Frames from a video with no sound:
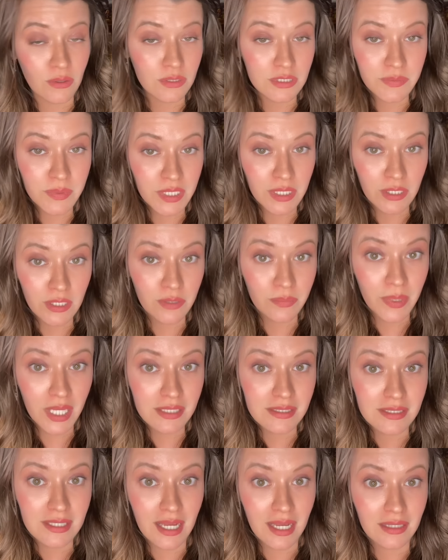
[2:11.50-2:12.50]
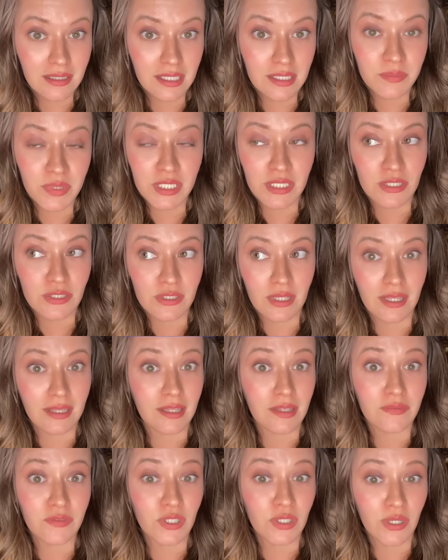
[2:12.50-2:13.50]
Ultimately, your best talent potentially
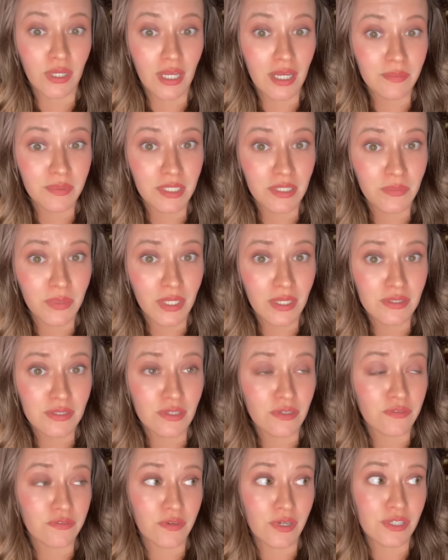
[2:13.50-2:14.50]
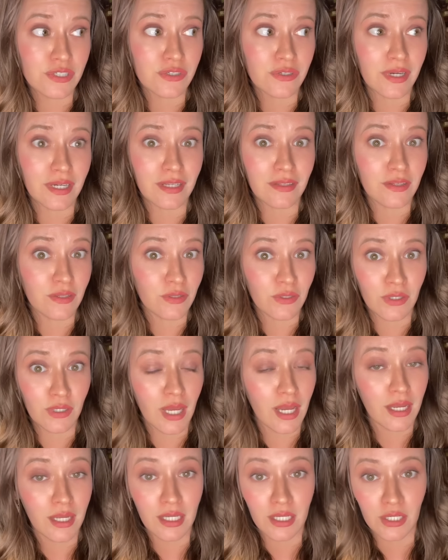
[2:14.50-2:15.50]
leaving your company because they're frustrated that they're
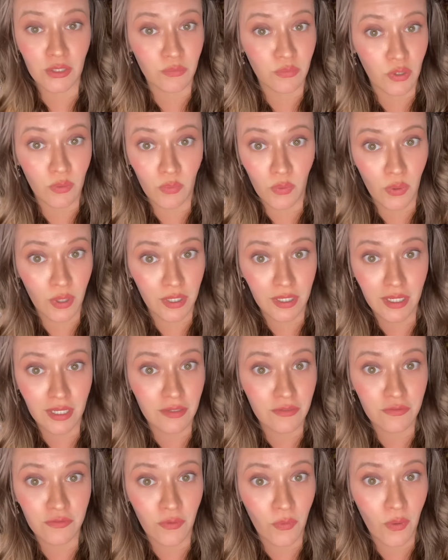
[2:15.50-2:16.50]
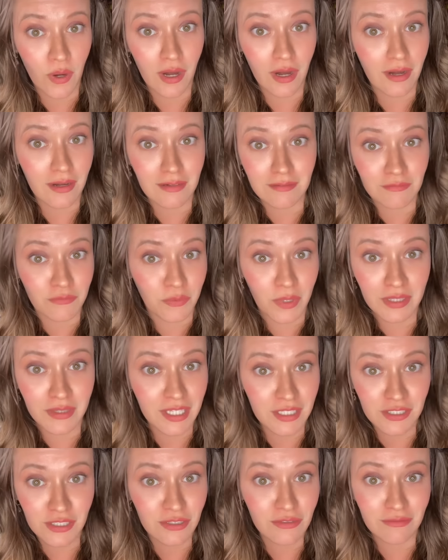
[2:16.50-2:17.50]
not getting rewarded for what
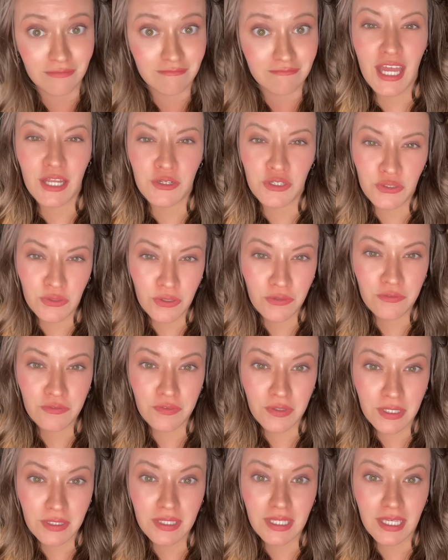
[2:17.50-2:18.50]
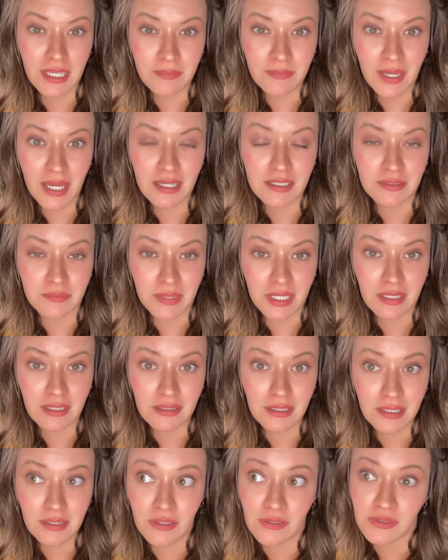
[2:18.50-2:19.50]
they do. And you don't feel the impact
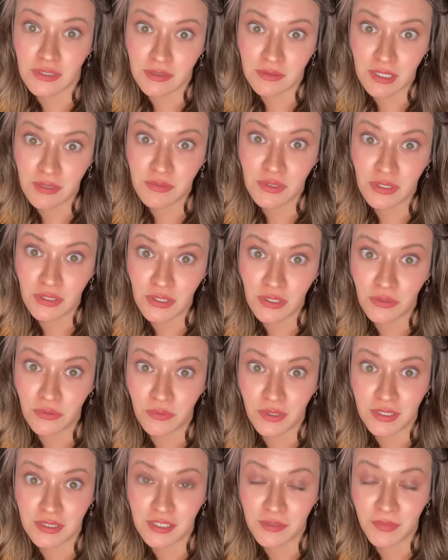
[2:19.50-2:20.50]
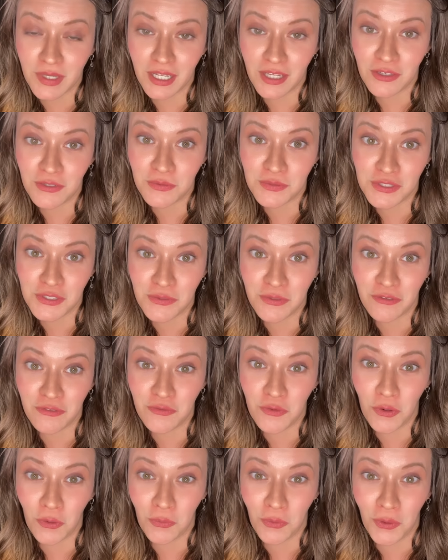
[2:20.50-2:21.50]
immediately, though sometimes you do when somebody who's doing
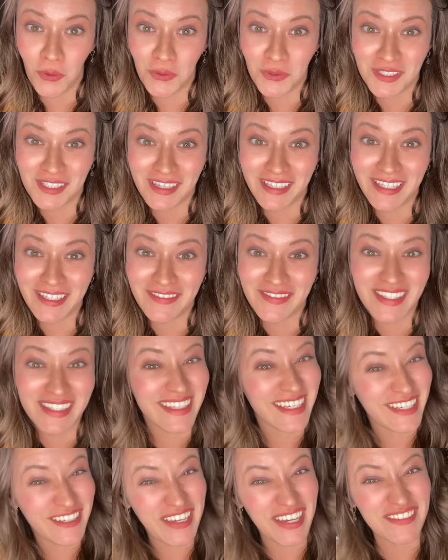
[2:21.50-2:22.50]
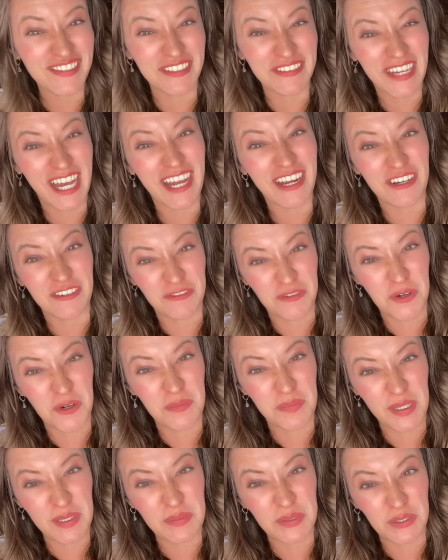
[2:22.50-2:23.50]
4 roles leaves and then you have to hire 4
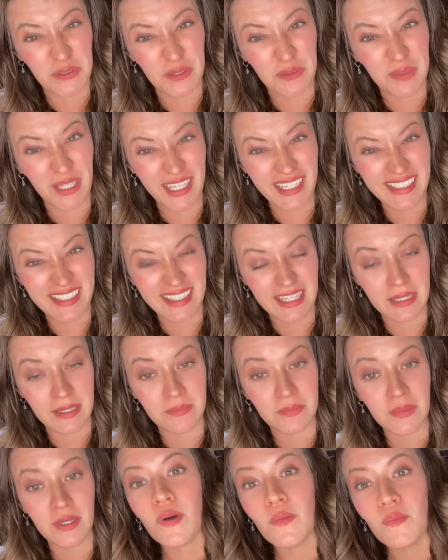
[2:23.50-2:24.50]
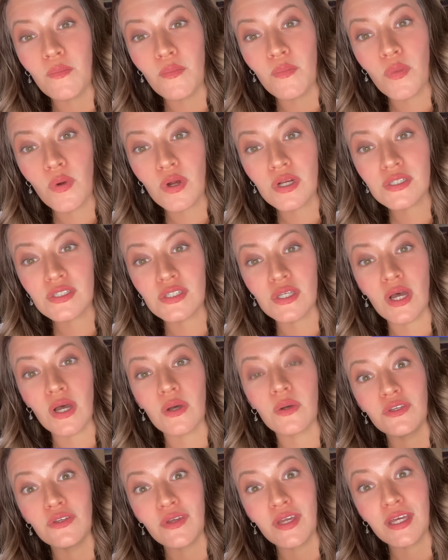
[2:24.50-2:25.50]
people to replace them. But more
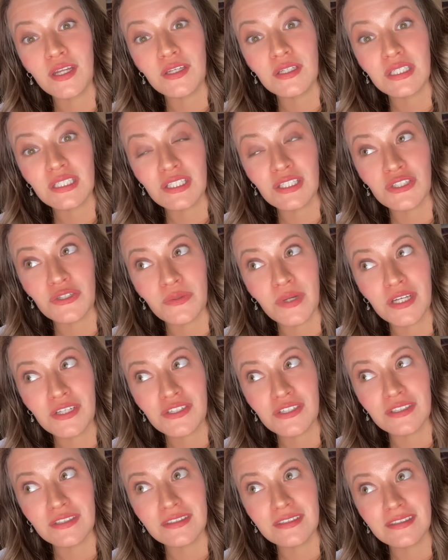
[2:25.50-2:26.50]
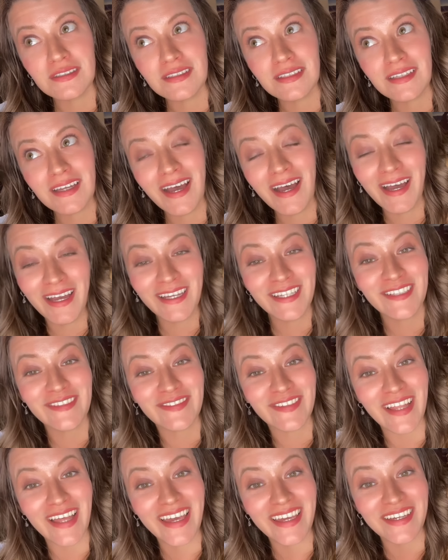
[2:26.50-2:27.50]
so, you get into situations kind
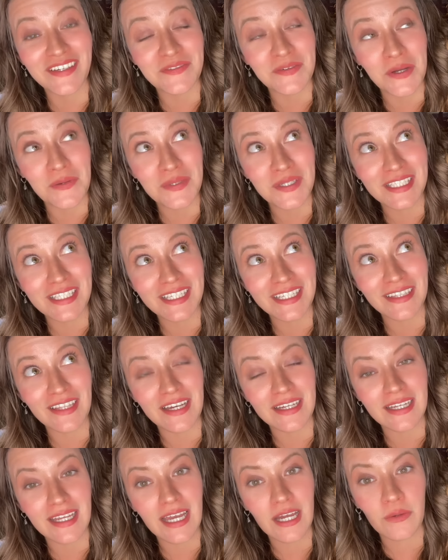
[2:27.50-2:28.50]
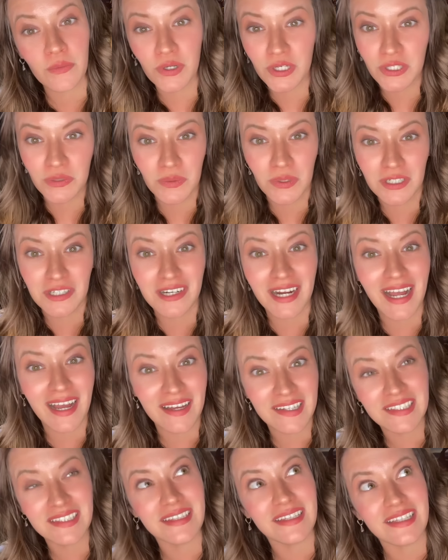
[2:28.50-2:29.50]
of like what we see a lot now, where you wonder,
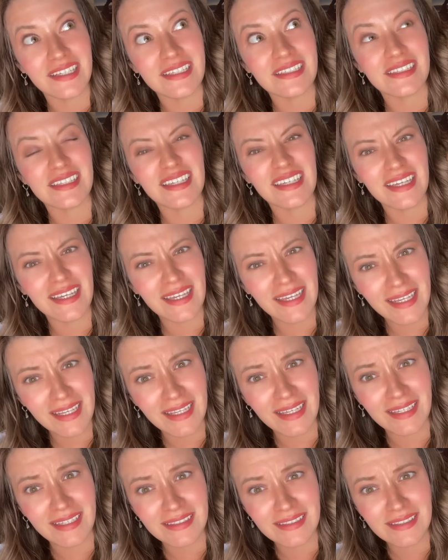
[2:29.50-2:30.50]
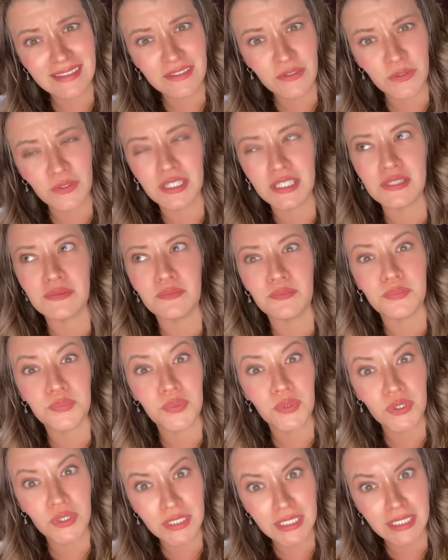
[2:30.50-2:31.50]
how did these idiots or these
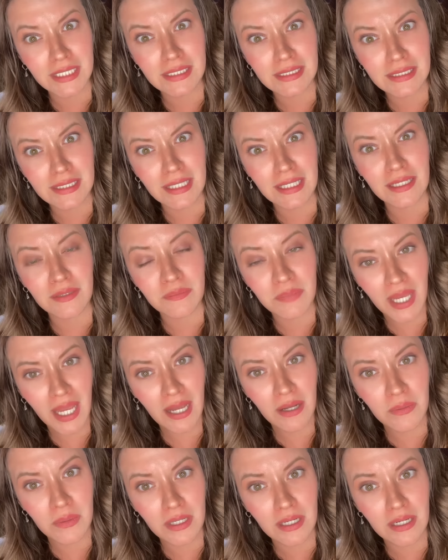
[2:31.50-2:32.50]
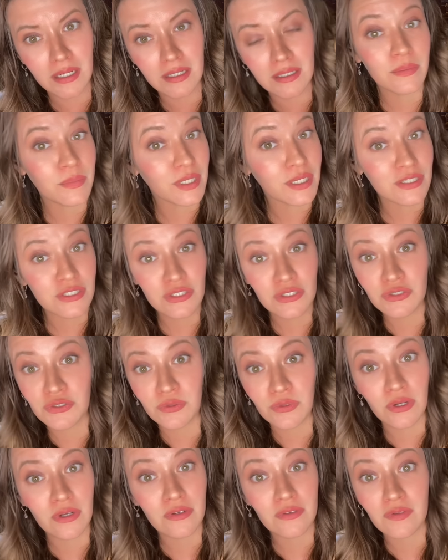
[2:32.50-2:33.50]
bullies get in power? Because you
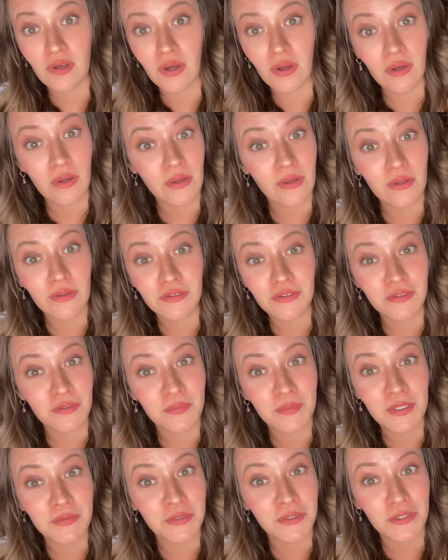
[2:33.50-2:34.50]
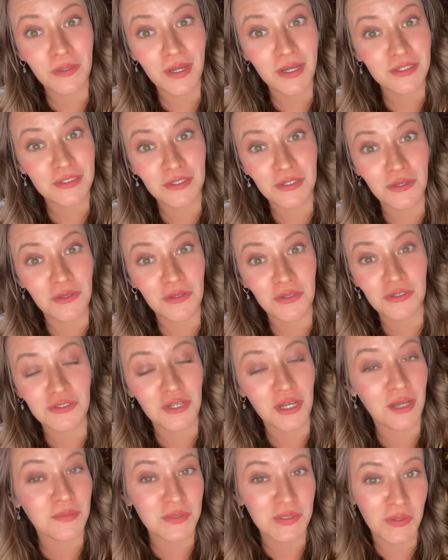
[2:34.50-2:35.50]
drove all the people who actually knew their
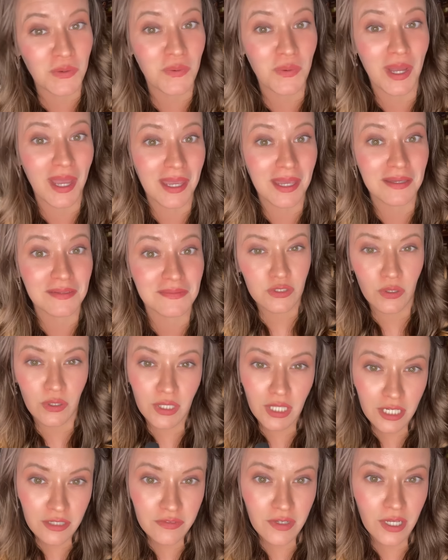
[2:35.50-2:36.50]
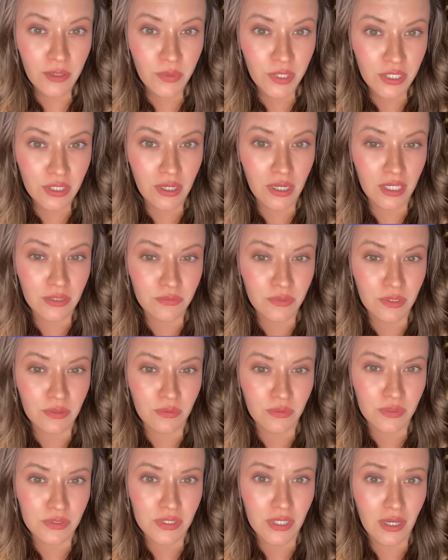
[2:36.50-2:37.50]
jobs away. So clarify what your unwritten
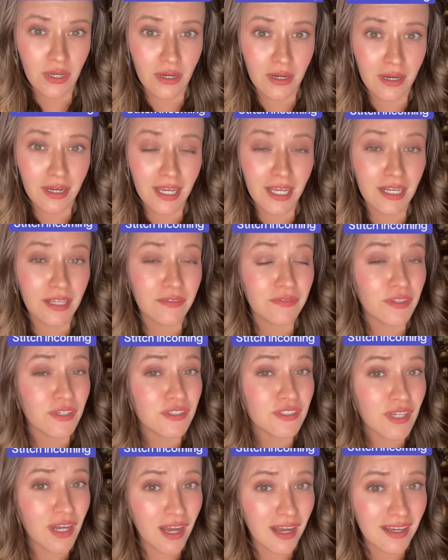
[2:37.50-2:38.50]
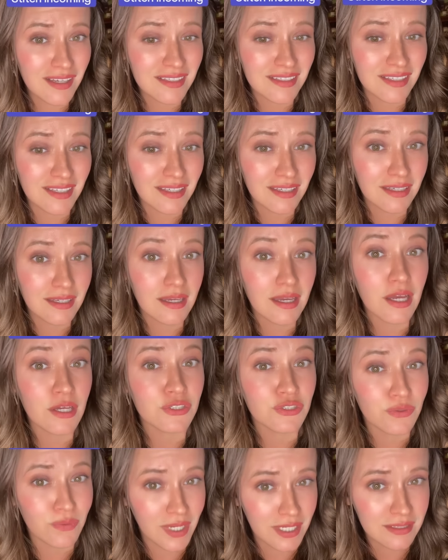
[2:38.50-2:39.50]
rules are, and if they're toxic,
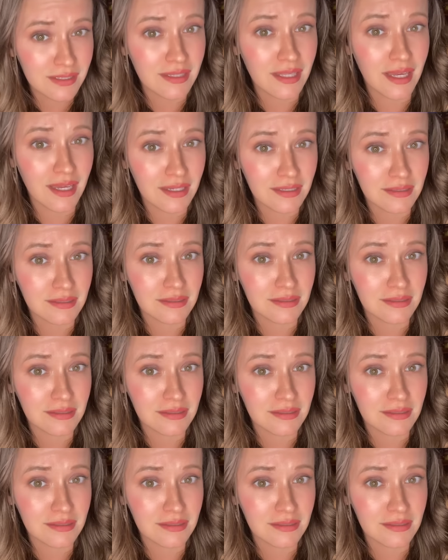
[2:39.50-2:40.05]
address that.